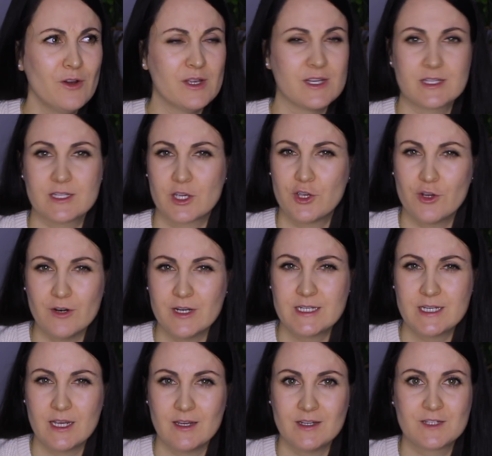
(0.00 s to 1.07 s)

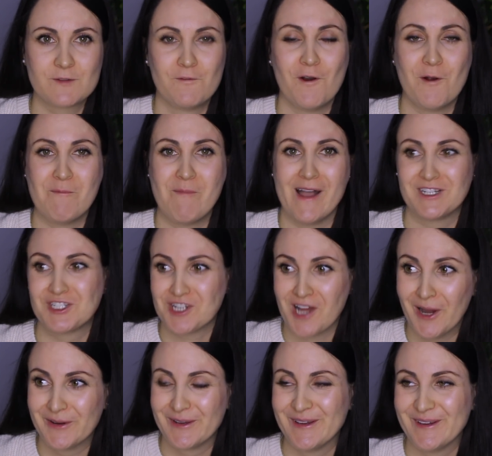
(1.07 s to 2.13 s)
insecurities from my
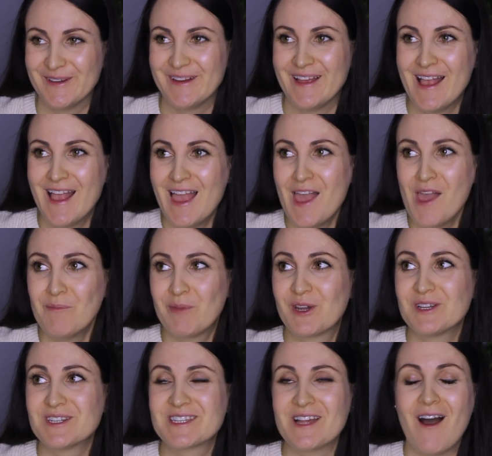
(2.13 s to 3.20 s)
childhood,
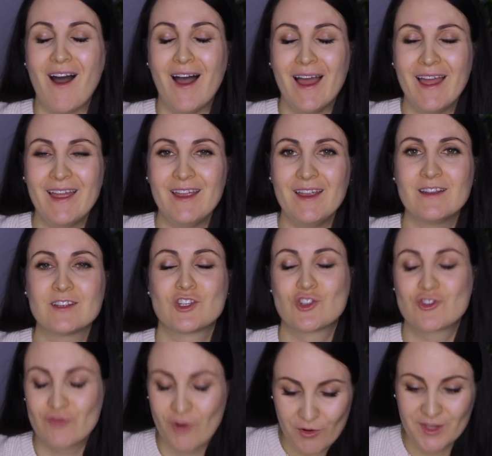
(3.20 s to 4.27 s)
because I
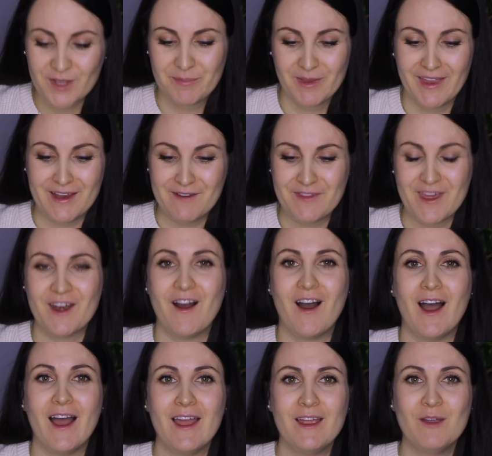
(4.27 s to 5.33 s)
strongly believe that
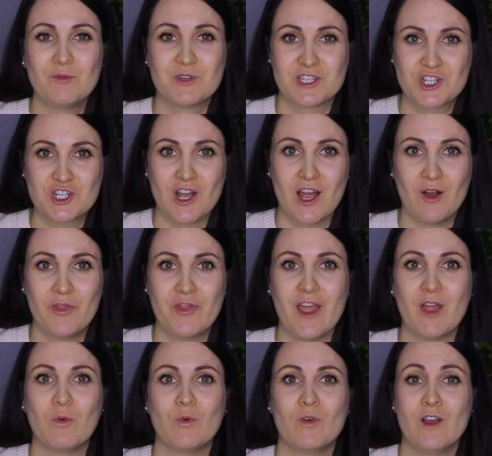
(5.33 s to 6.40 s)
I was a child
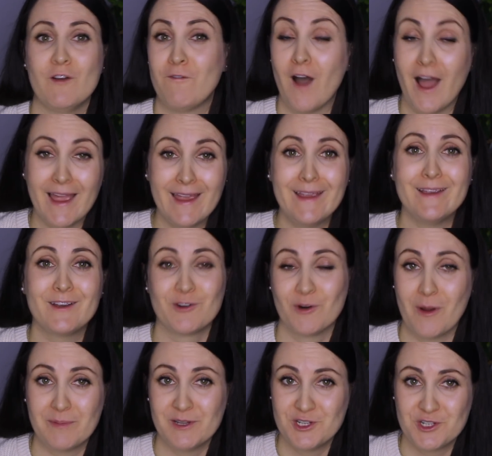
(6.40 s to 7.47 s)
that if I grew
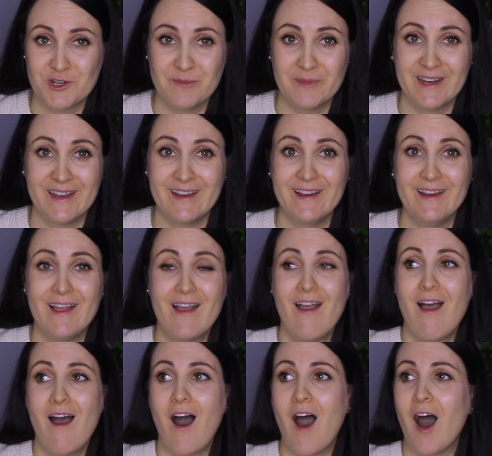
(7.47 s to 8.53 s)
up in Germany,
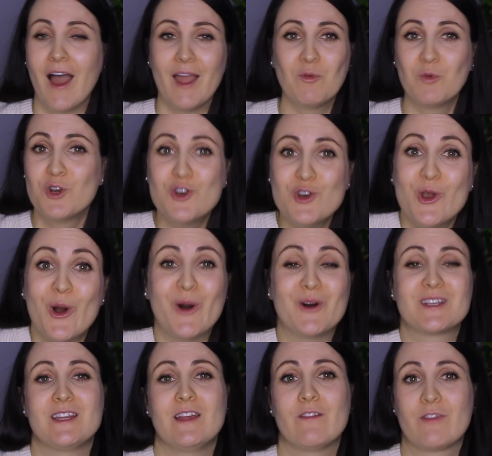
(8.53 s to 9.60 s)
I would
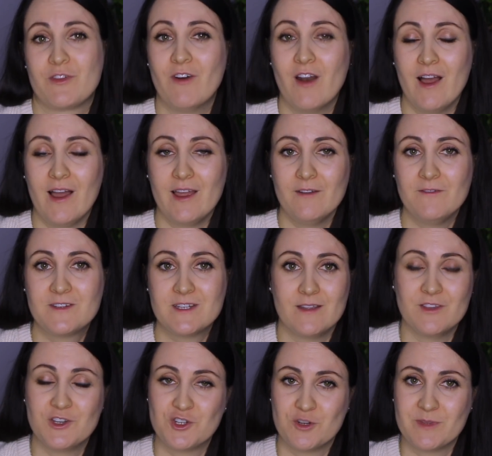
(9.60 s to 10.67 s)
not have thrived
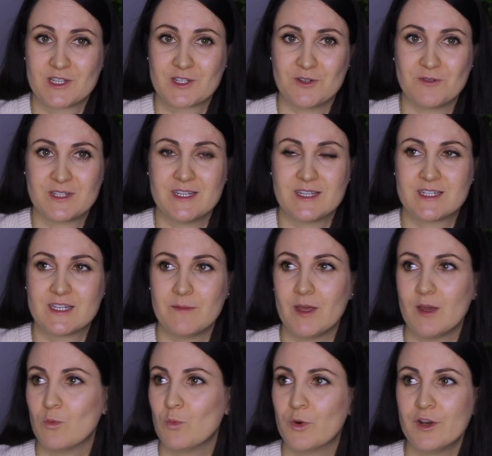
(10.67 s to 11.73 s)
in the German school system.
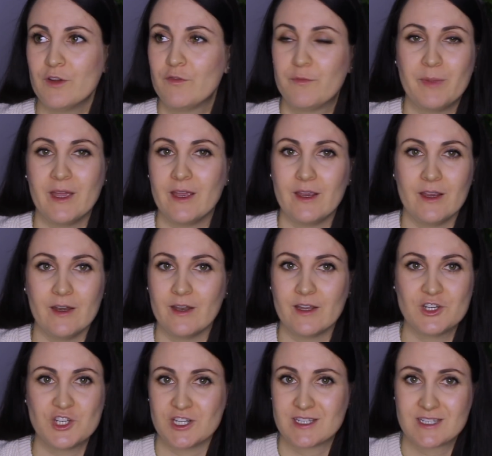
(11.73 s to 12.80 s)
It would have
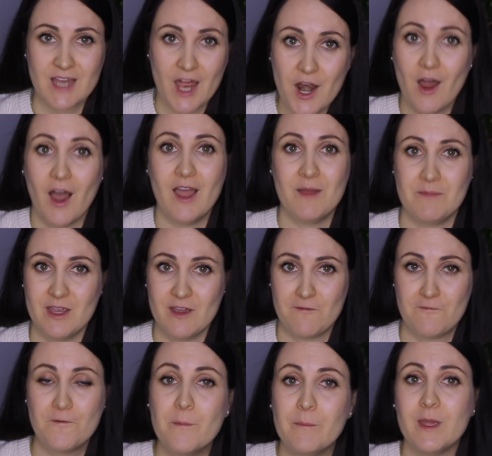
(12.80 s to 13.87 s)
been just a nightmare
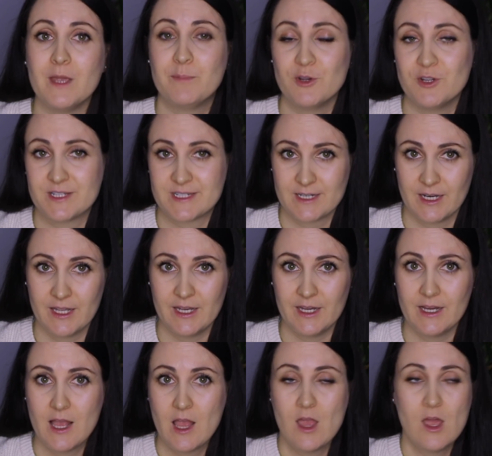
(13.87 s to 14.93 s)
for me
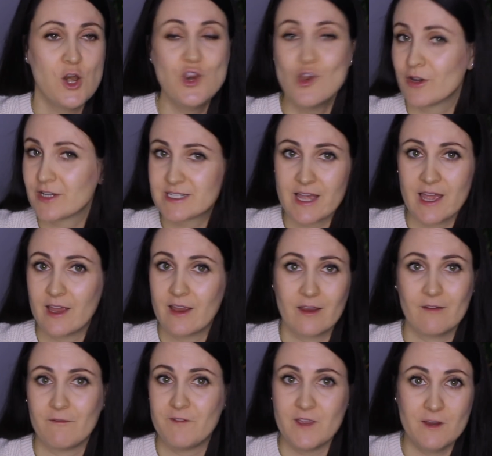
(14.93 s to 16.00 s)
personally. Not
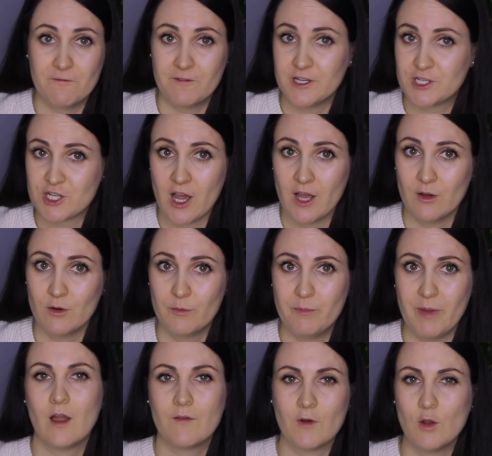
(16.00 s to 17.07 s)
saying for every
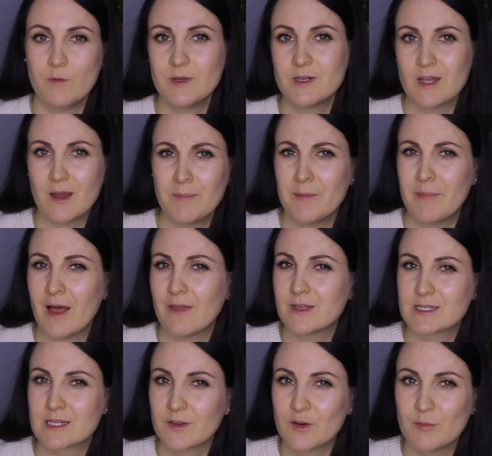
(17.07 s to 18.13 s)
child. I've opened up about
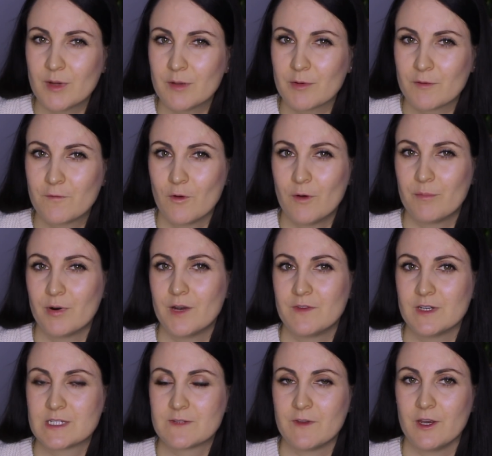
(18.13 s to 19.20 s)
this a little bit before in
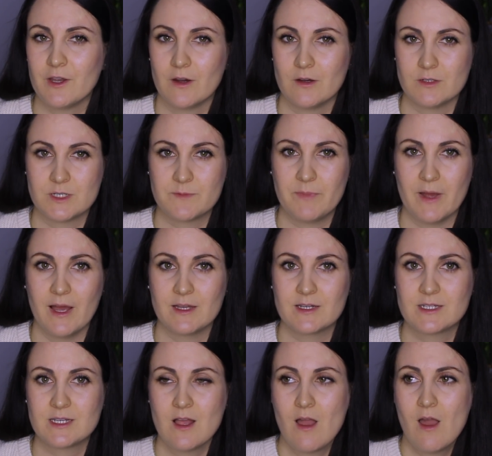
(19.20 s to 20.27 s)
previous videos,
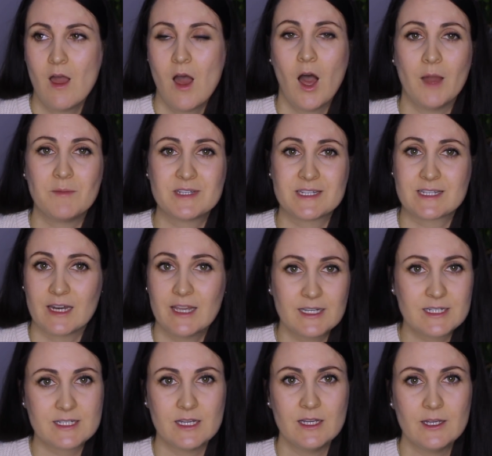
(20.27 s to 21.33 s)
but I'm
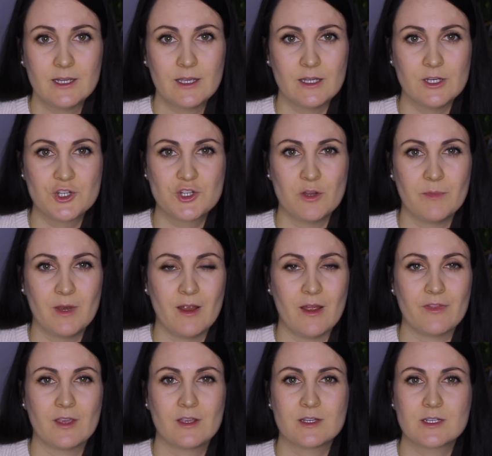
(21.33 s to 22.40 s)
dyslexic. In Germany, I
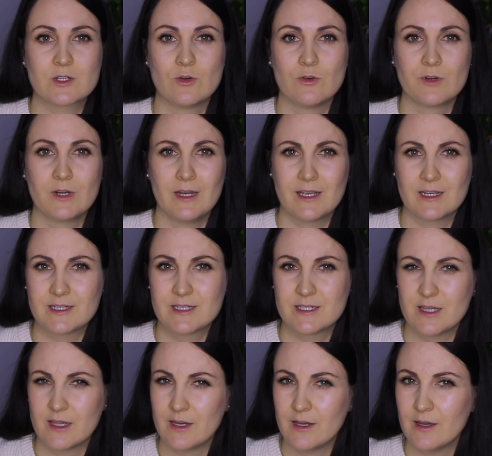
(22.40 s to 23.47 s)
think it's called
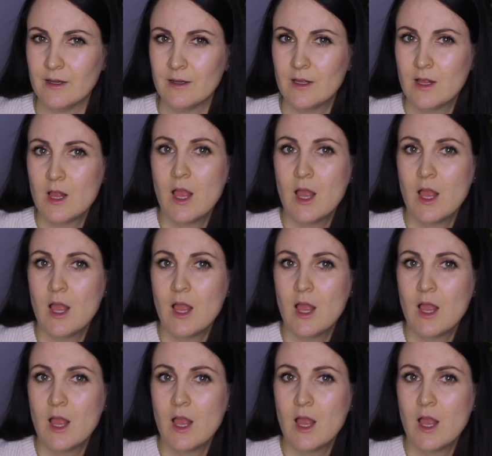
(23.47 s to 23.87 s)
Legasthenia.